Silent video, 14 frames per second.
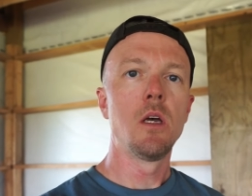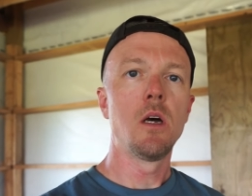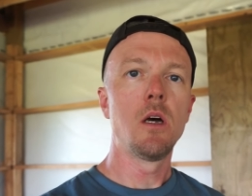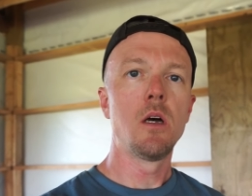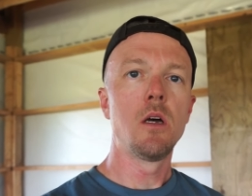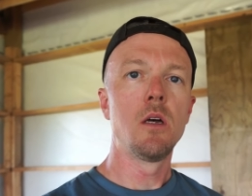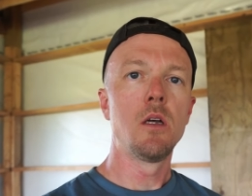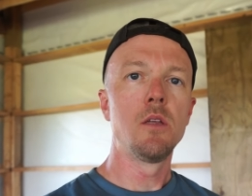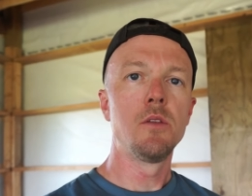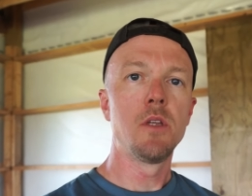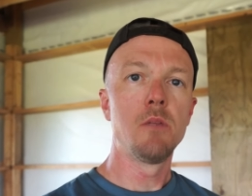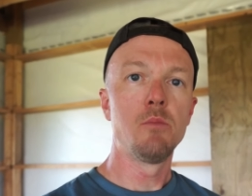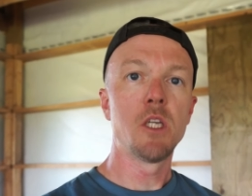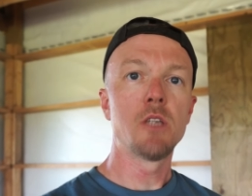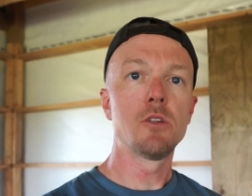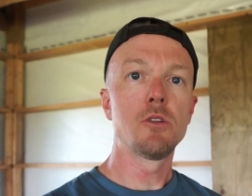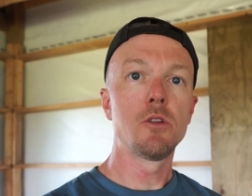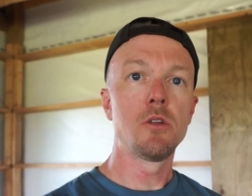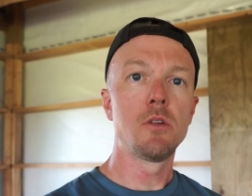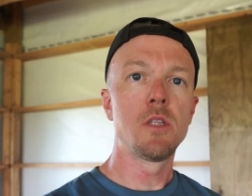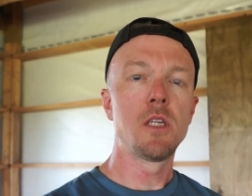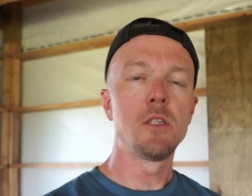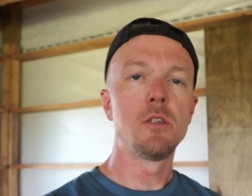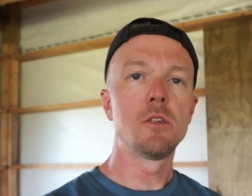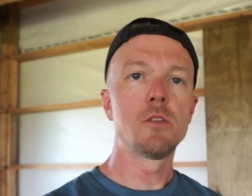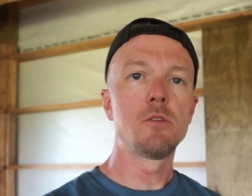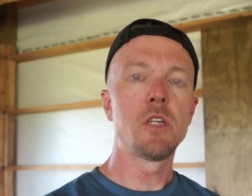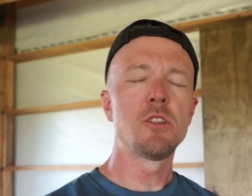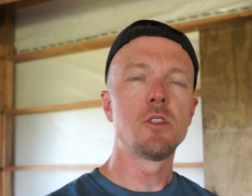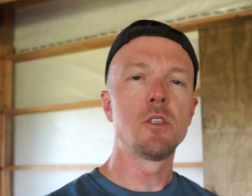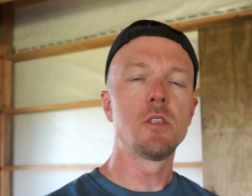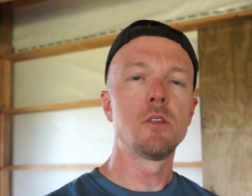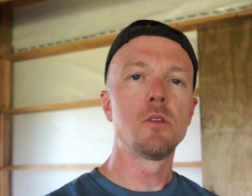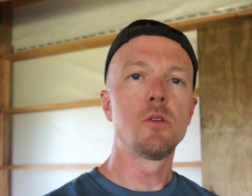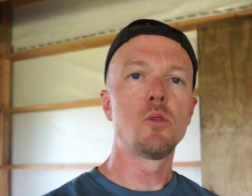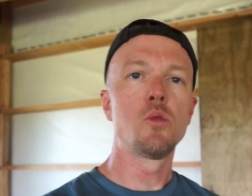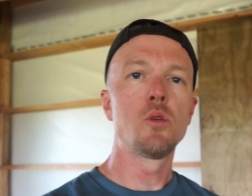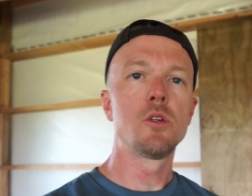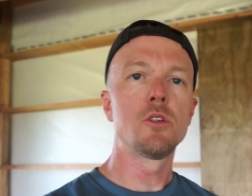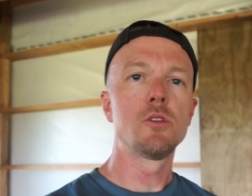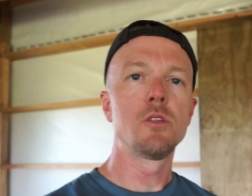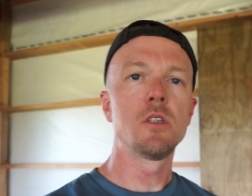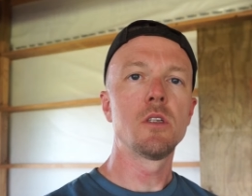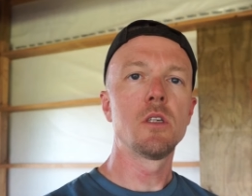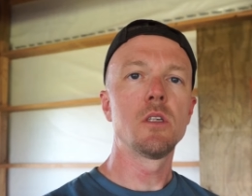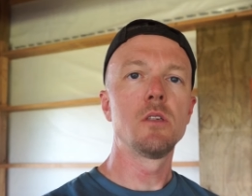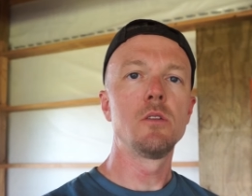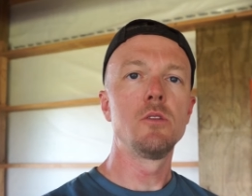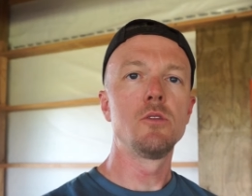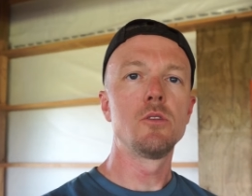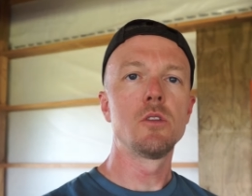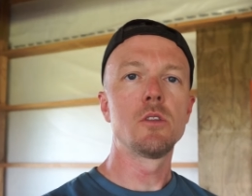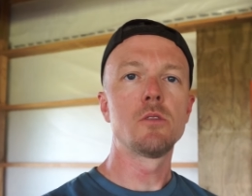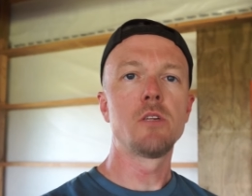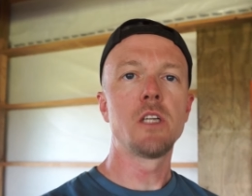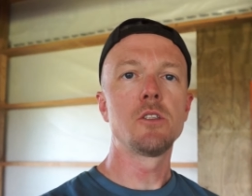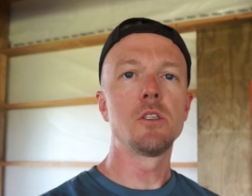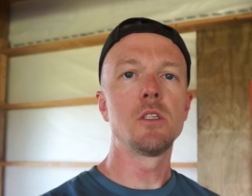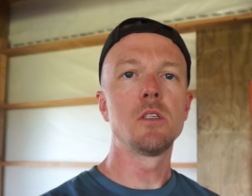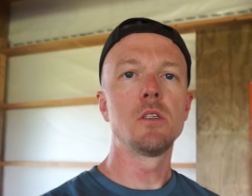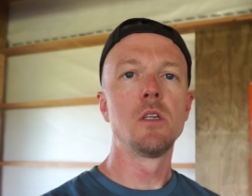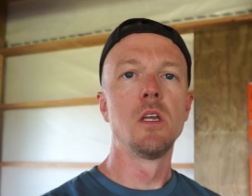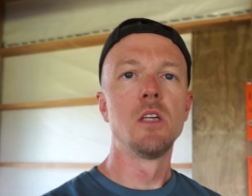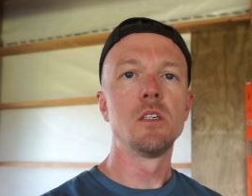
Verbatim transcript: Uh, and then make sure that you're stretching or shrinking, usually stretching,